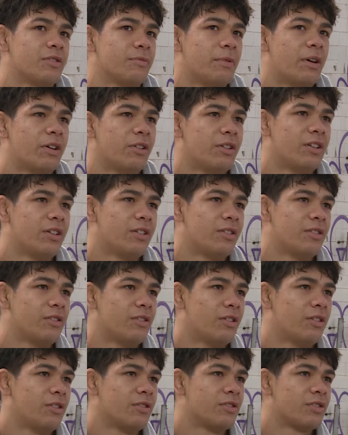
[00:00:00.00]
That's about it. A
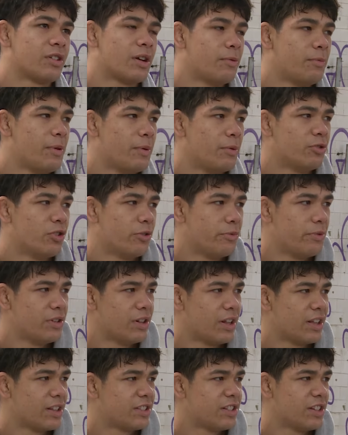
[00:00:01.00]
couple of people told me
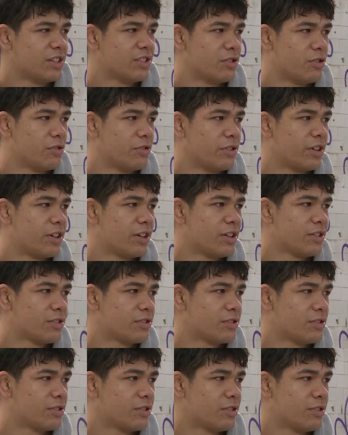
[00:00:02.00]
he like sends it on the
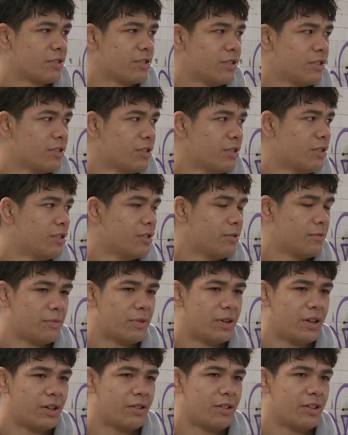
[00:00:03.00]
kicks,
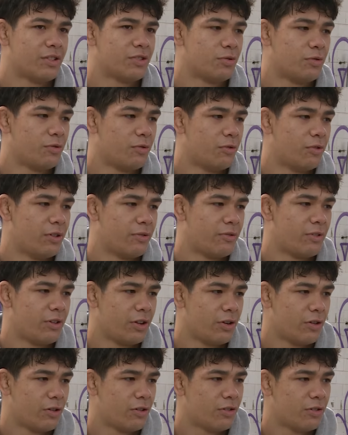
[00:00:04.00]
but that's all I
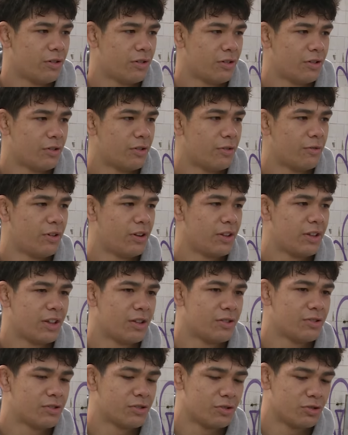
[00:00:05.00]
really heard. I don't really
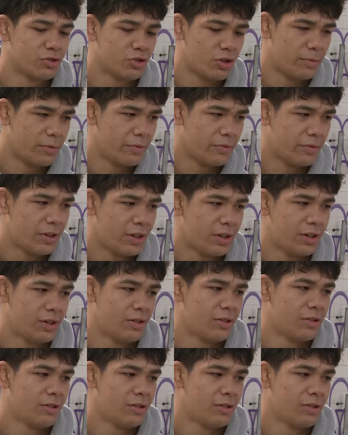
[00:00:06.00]
care. Just gonna show up and fight.